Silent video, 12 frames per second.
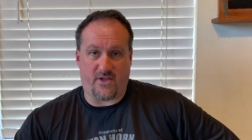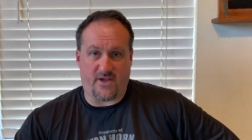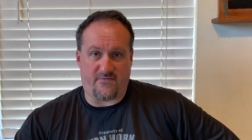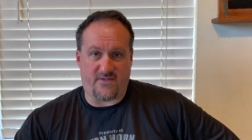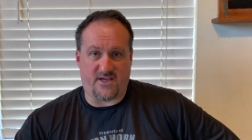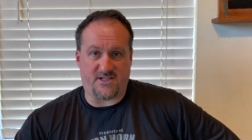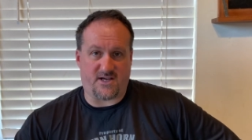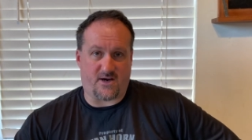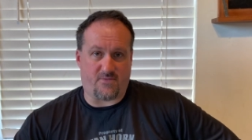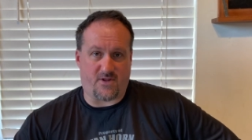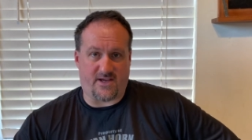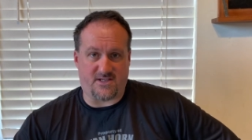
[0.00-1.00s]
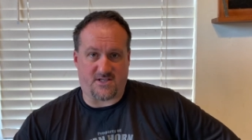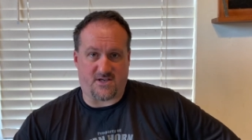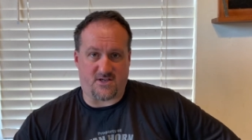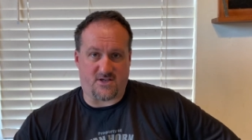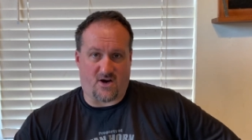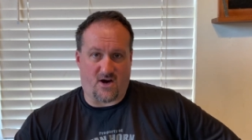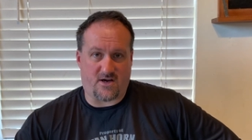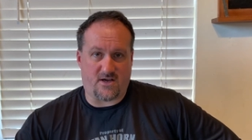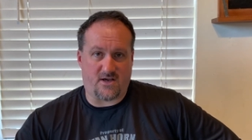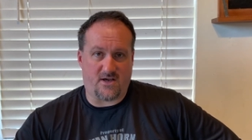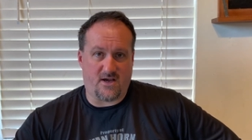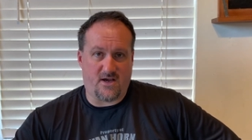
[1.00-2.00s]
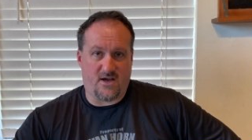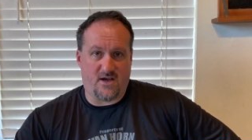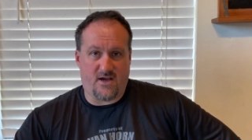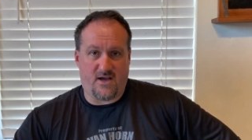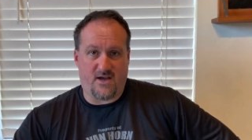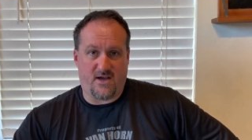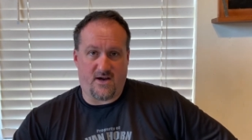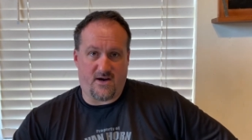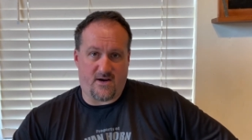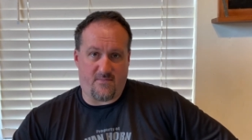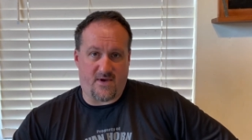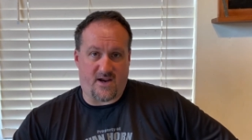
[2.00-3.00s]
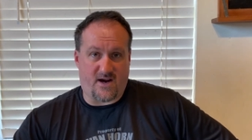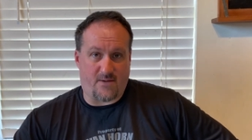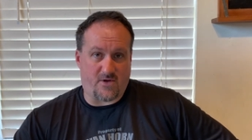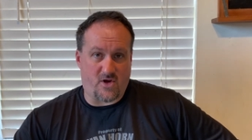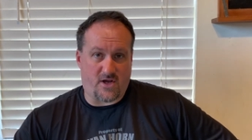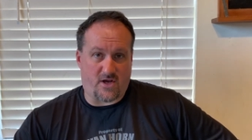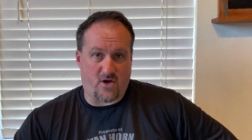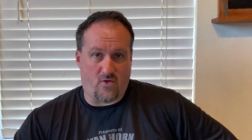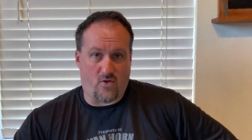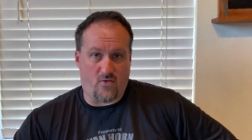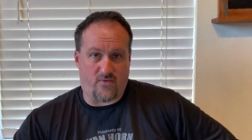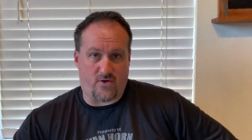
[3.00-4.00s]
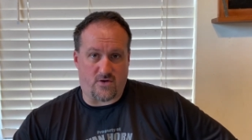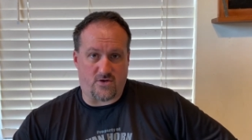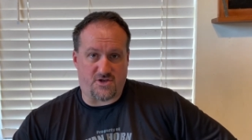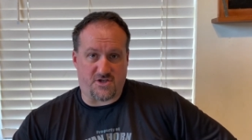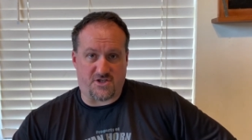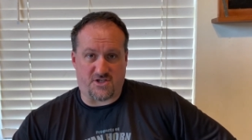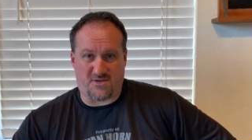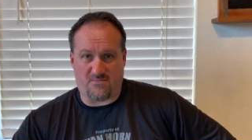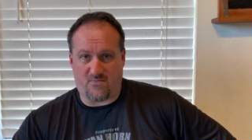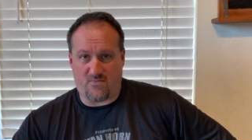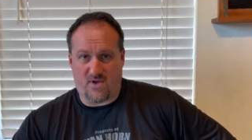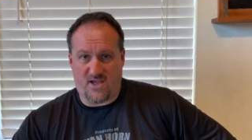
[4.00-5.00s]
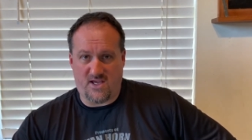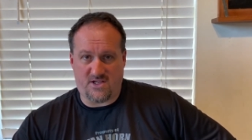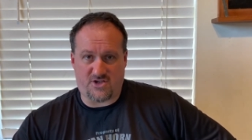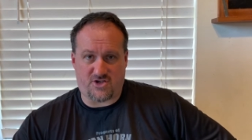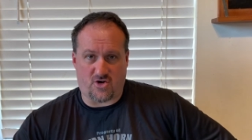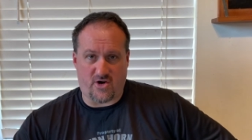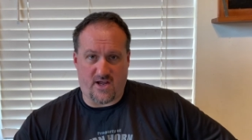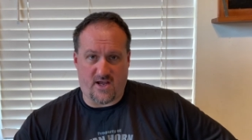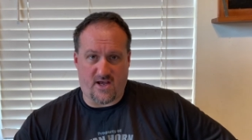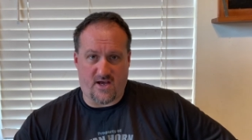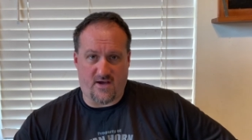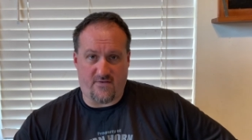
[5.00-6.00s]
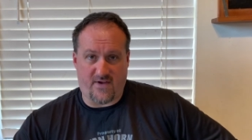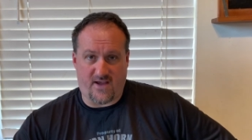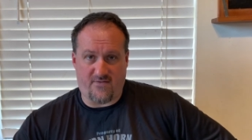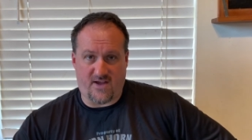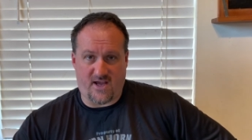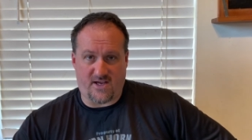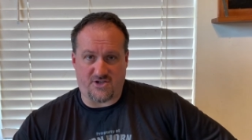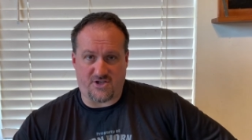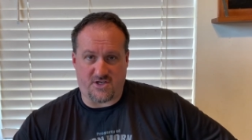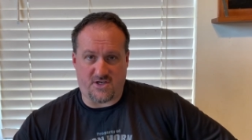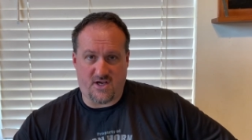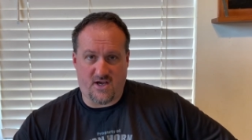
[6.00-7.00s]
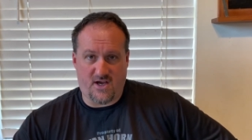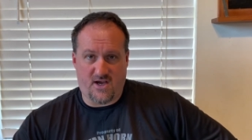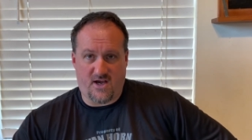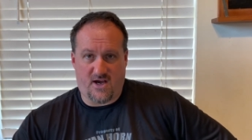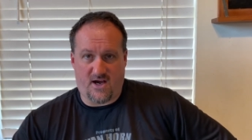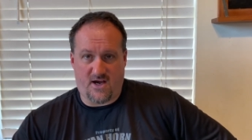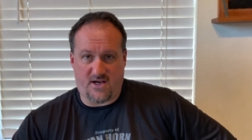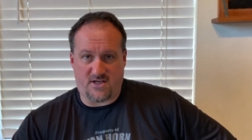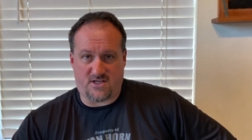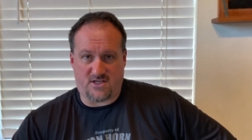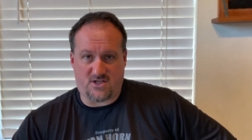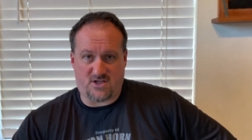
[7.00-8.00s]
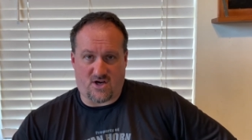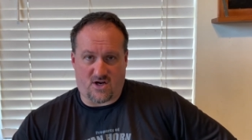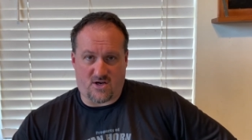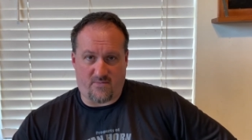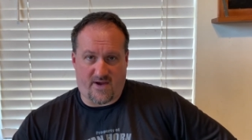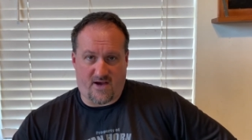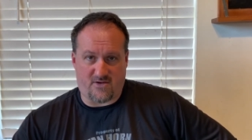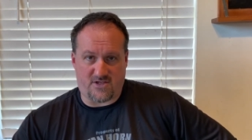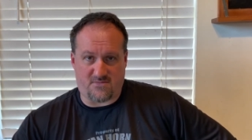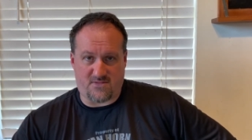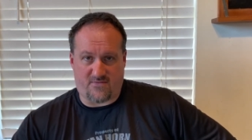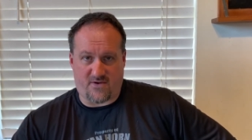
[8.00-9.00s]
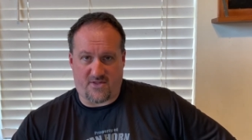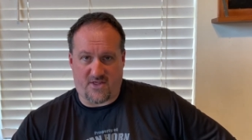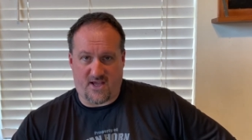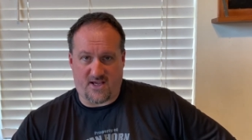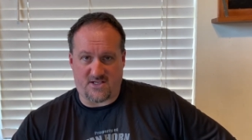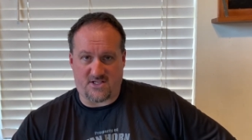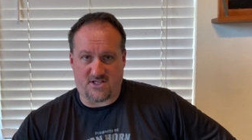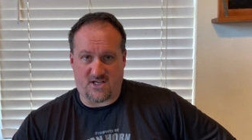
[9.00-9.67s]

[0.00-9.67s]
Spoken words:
If These Airplanes Could Talk. Here in a minute, I'm going to go over just some history of aviation, talk about some different things,